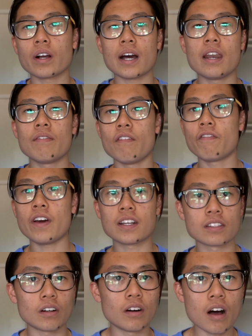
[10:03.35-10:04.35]
kind of
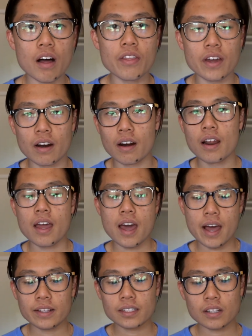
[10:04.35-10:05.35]
effects are on there.
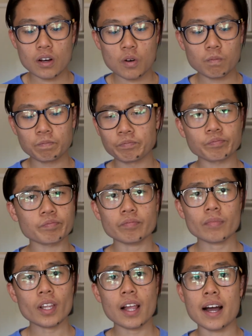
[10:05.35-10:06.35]
And so
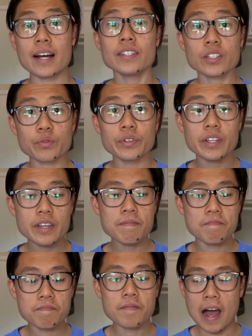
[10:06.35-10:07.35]

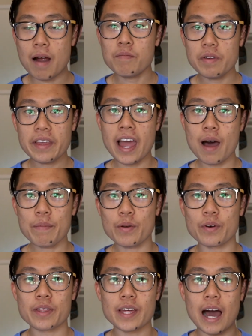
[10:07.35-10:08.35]
I'm really happy
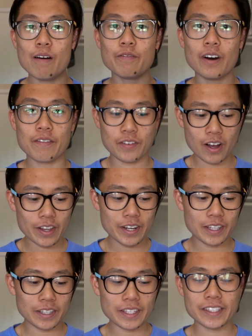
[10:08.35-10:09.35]
with how far I've gotten
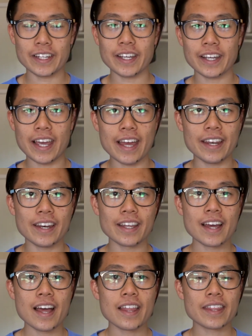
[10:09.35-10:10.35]
in listening. And
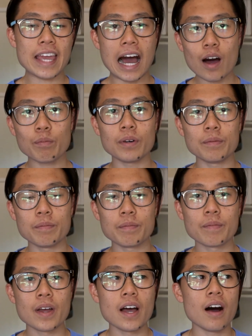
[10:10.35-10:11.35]
the album
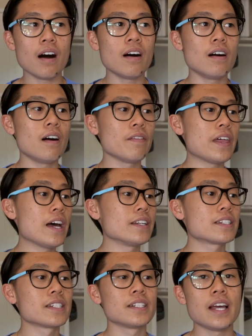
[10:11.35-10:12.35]

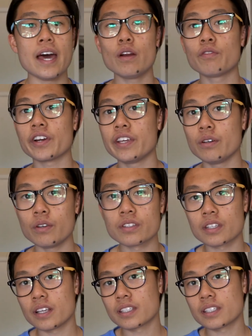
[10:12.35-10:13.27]
that Head Over Heels